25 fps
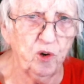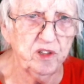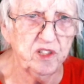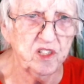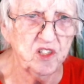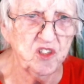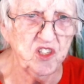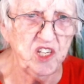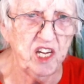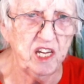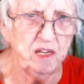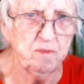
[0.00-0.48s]

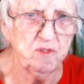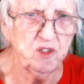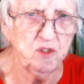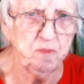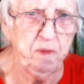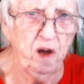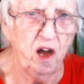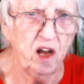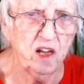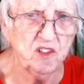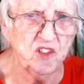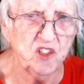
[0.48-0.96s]
same
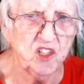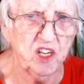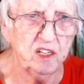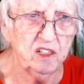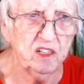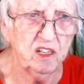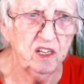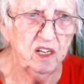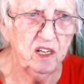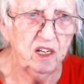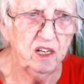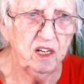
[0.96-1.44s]
spots,
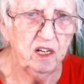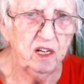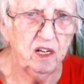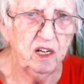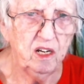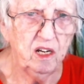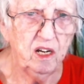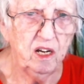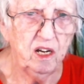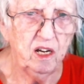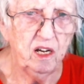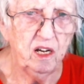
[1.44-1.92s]
and
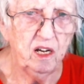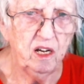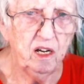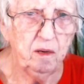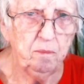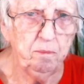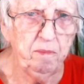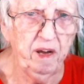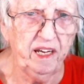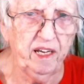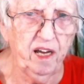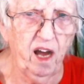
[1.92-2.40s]

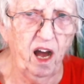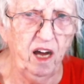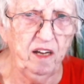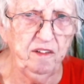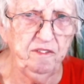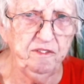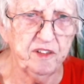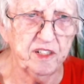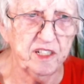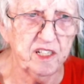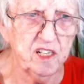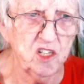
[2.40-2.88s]
my
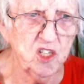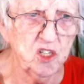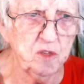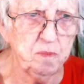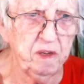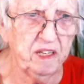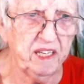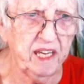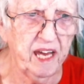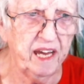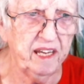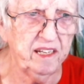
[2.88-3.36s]
confidence
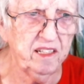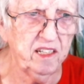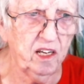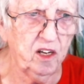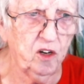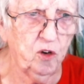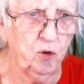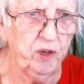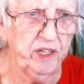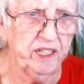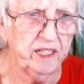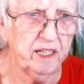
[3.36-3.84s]
began to
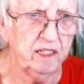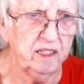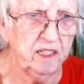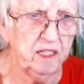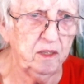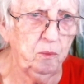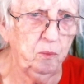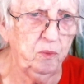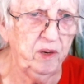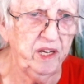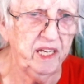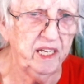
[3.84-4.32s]
quickly
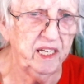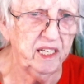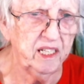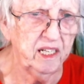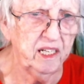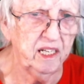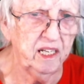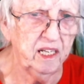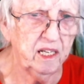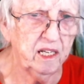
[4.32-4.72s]
wane.